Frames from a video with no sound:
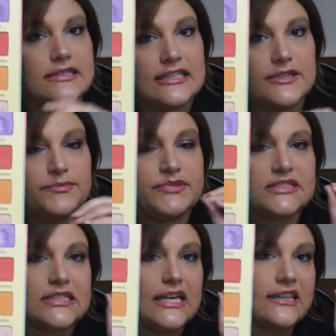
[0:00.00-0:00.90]

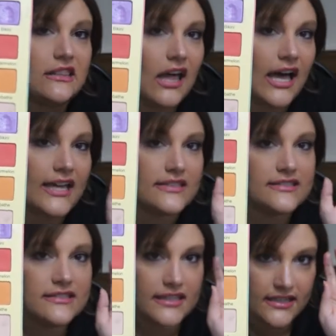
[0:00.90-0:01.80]
deeps and
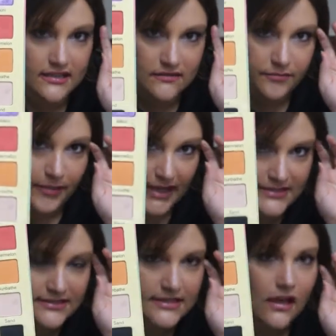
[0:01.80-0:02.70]
lights and
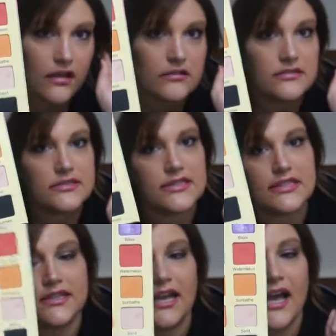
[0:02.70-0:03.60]
pastels,
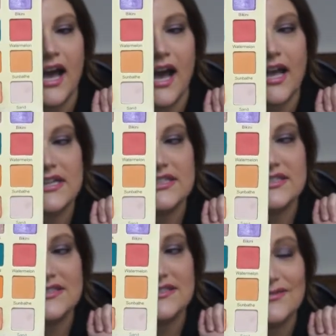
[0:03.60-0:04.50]
and I
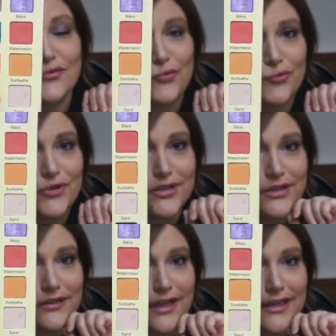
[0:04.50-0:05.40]
just
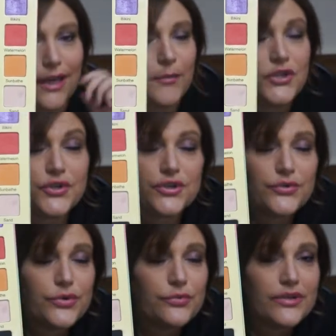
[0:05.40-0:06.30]
really like it. I mean, you can
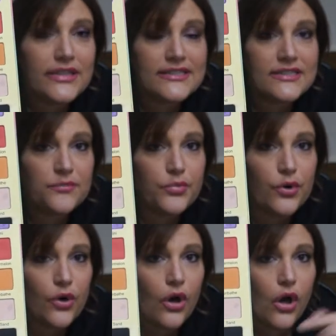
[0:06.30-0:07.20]
do a really
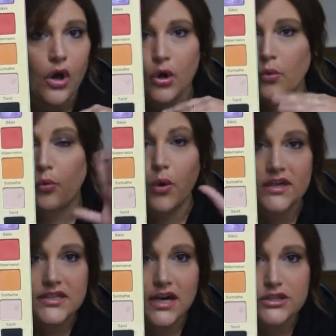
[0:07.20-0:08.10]
simple
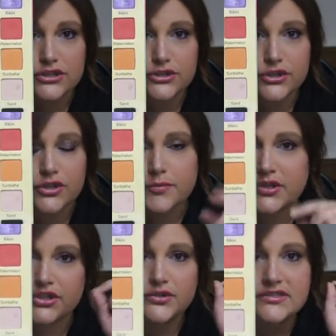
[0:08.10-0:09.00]
one color look
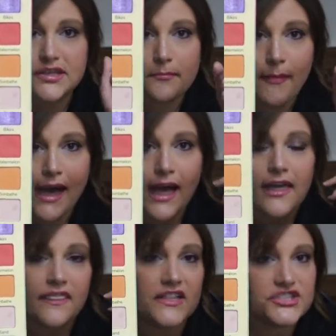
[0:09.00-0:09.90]
but use the
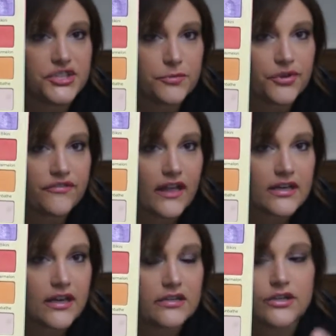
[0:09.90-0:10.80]
matte and the shimmer of
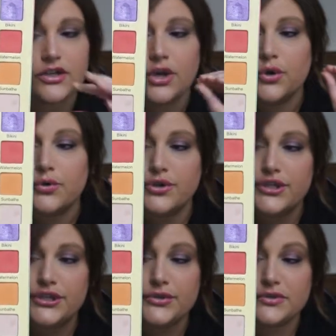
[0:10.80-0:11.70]
that color, or
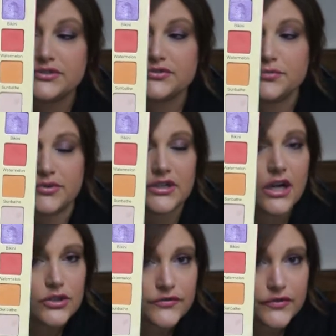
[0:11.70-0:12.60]
you can do a super
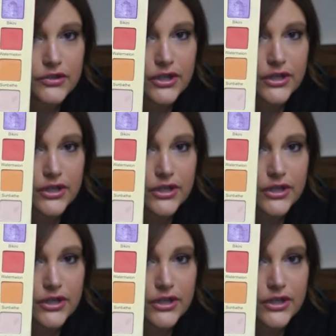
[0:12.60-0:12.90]
colorful